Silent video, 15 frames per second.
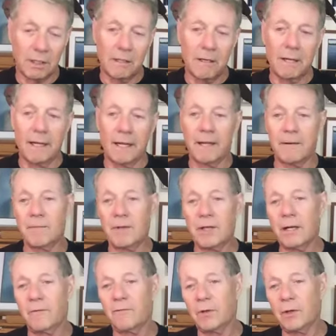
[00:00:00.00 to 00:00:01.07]
And that
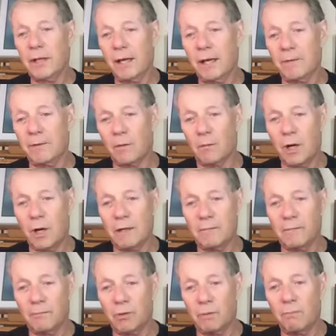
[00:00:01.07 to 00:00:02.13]
if you had the
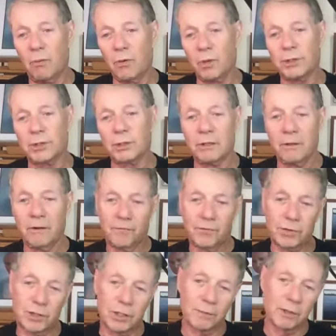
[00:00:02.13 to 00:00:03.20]
right proportion of
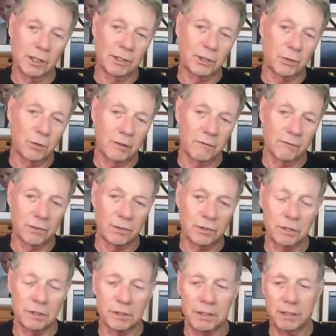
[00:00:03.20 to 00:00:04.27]
stimulatory
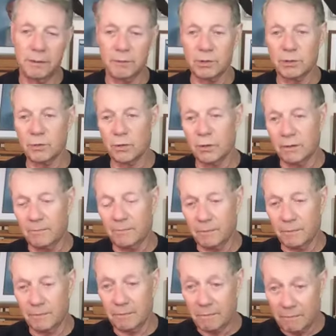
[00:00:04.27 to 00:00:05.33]
versus inhibitory
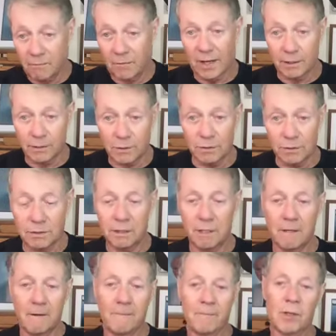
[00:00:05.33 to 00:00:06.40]
factors,
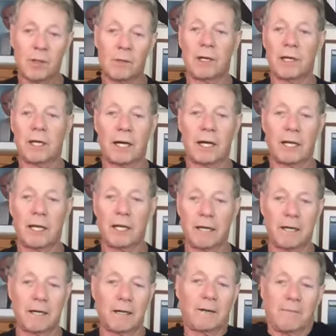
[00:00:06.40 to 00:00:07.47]
you might not get
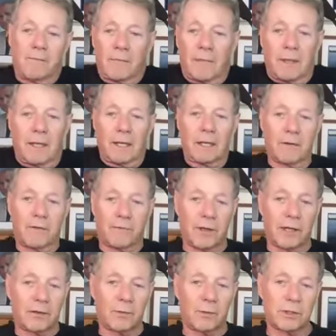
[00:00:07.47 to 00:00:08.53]
any
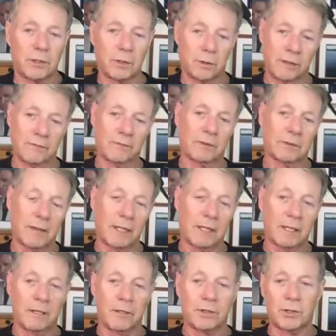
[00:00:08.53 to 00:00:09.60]
effect whatsoever.
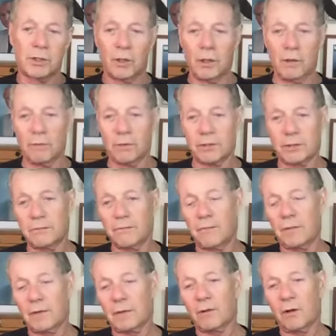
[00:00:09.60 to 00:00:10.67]
So it was,
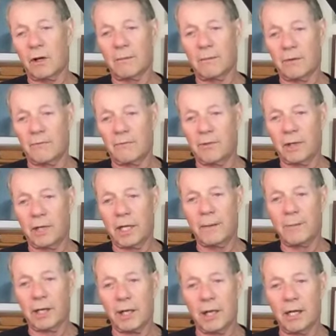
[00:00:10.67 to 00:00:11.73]
talk about
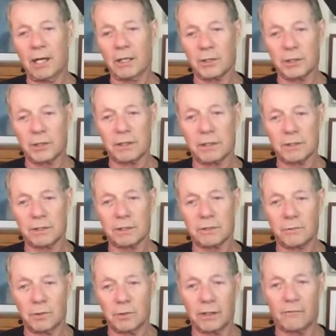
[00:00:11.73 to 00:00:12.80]
phenomenology. This
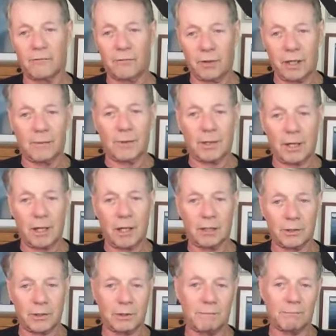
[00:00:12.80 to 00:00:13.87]
is really
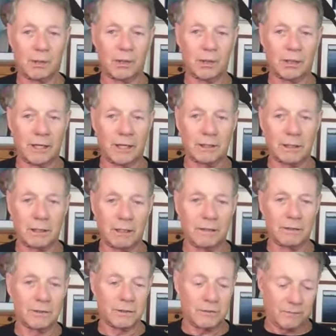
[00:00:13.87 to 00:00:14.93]
phenomenology par
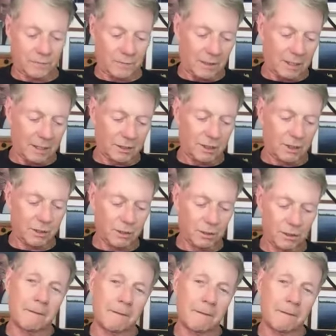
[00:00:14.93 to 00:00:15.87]
excellence, essentially.